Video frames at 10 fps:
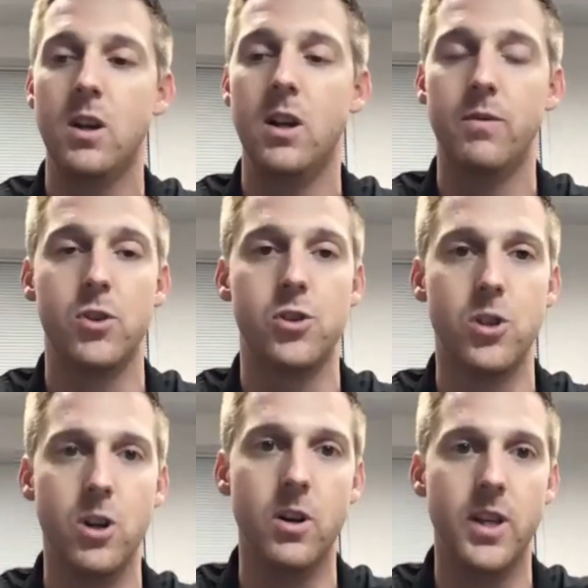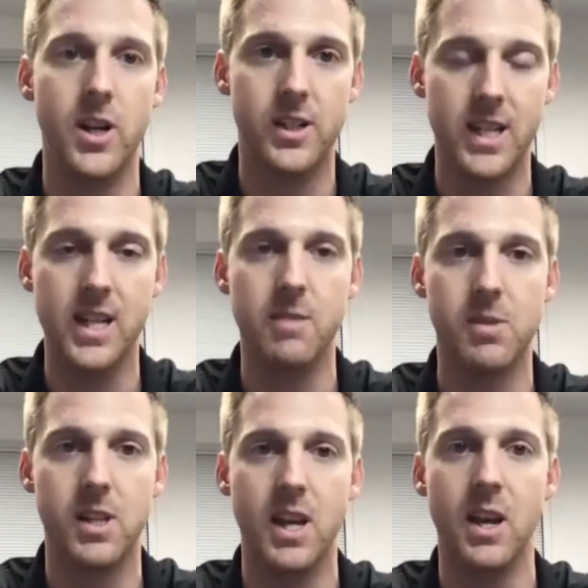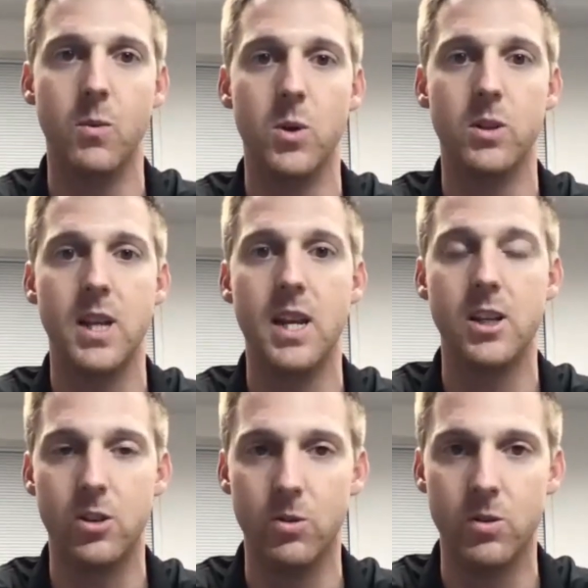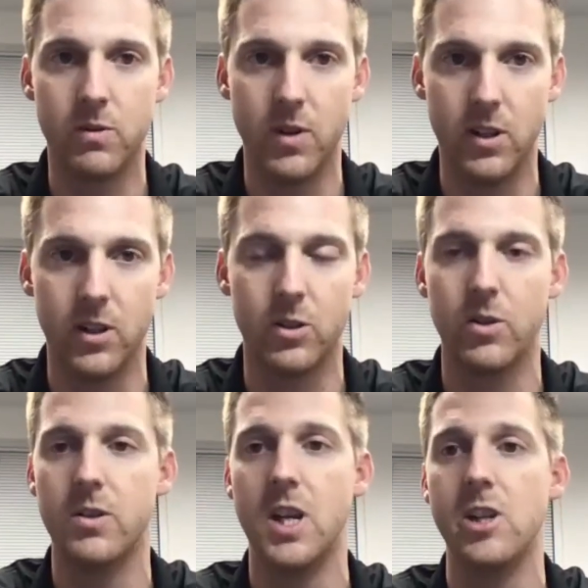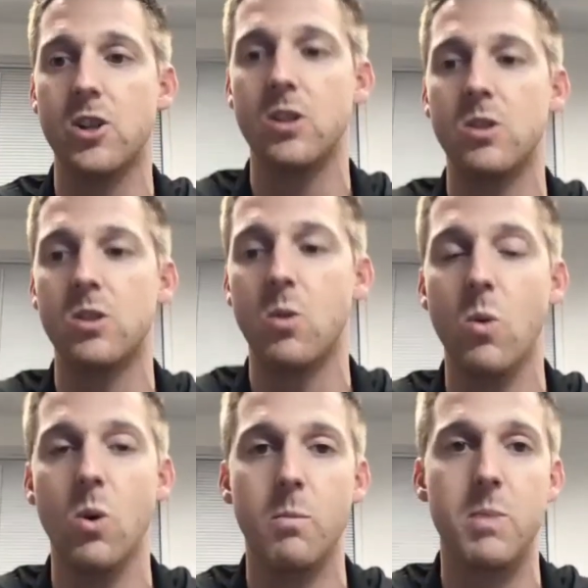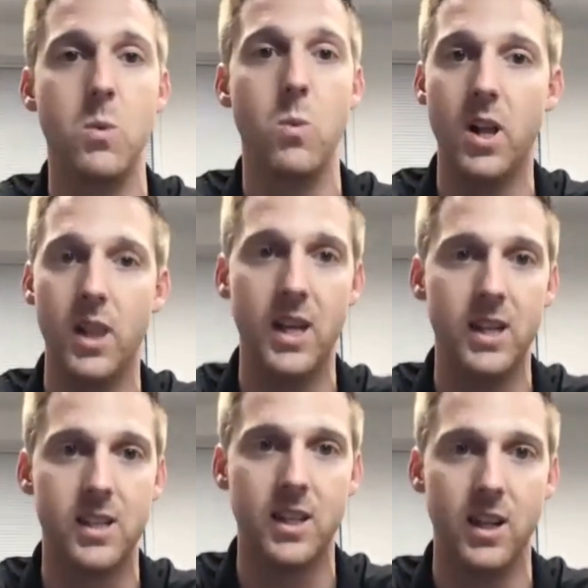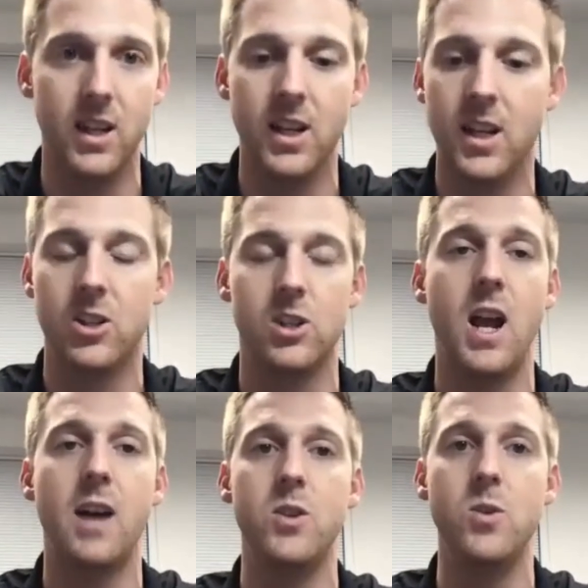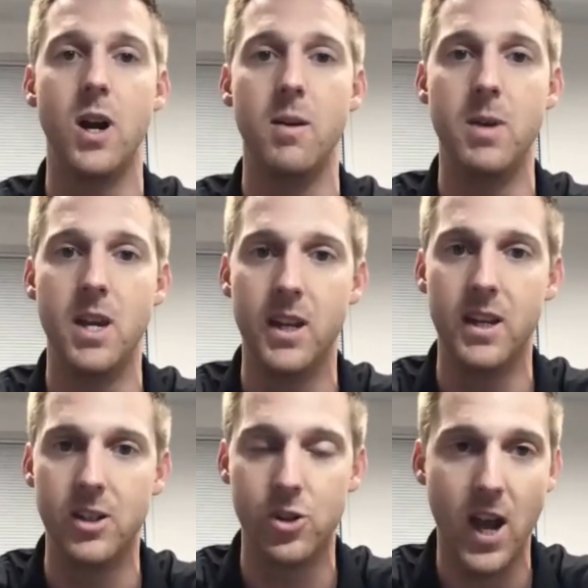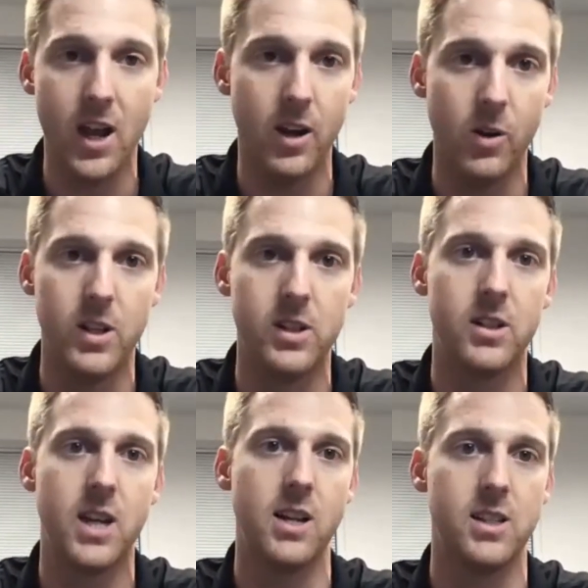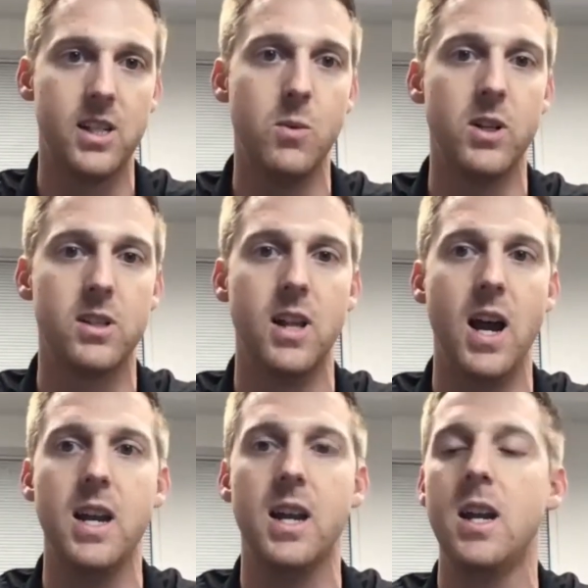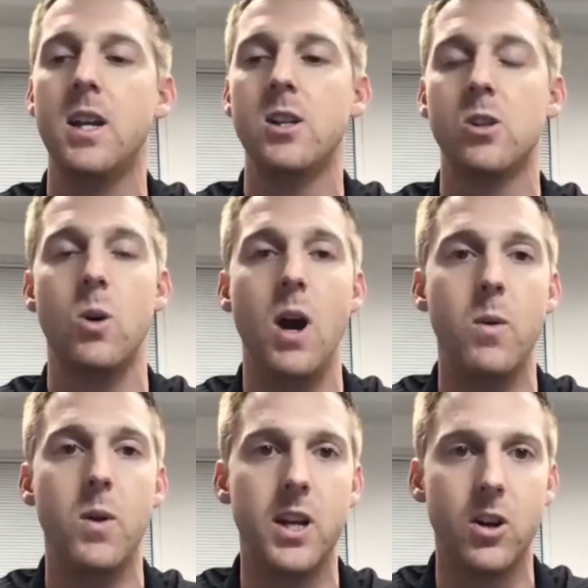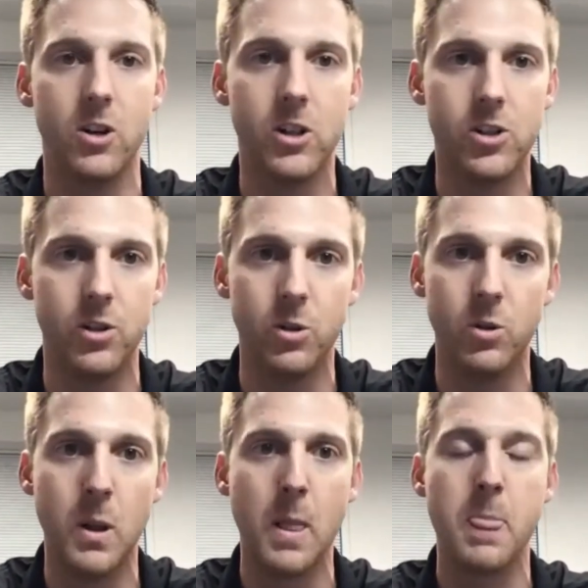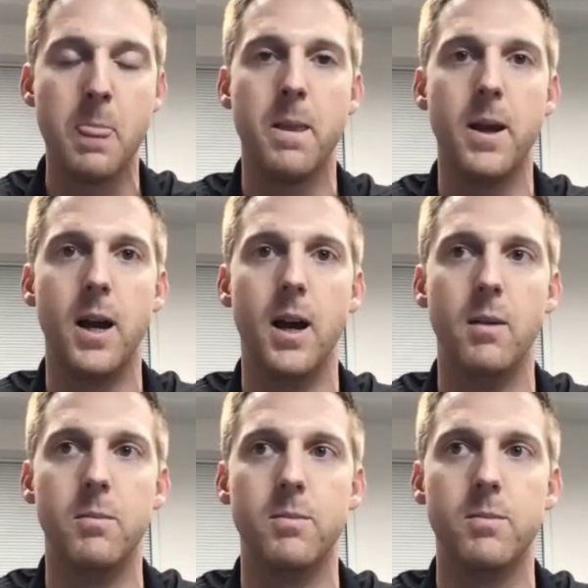for sure there are teams that will take students for clinical rotations or be willing to just have you come in and shadow and kind of see what it's like. So I would encourage you um,